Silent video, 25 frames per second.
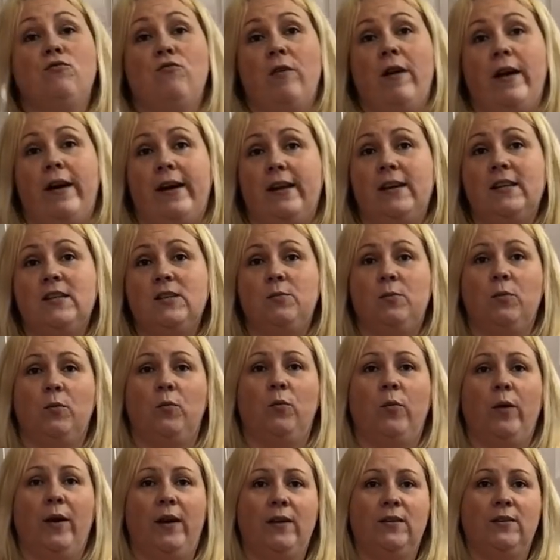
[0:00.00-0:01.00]
your wrist, but
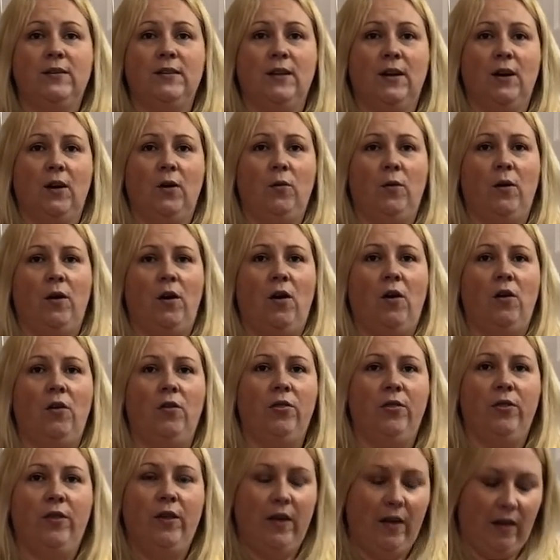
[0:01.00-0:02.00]
where does it go on
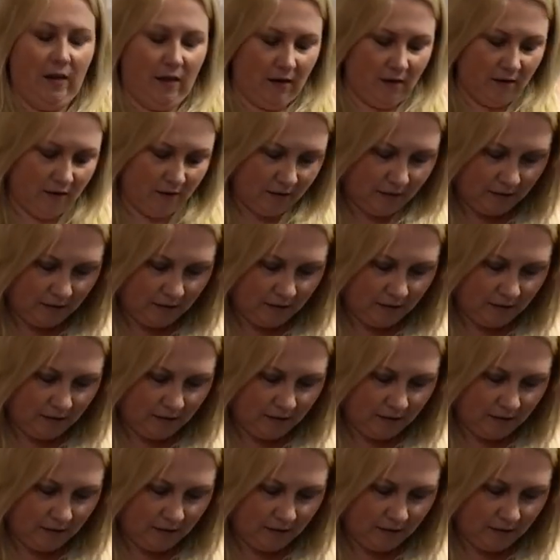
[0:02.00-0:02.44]
there?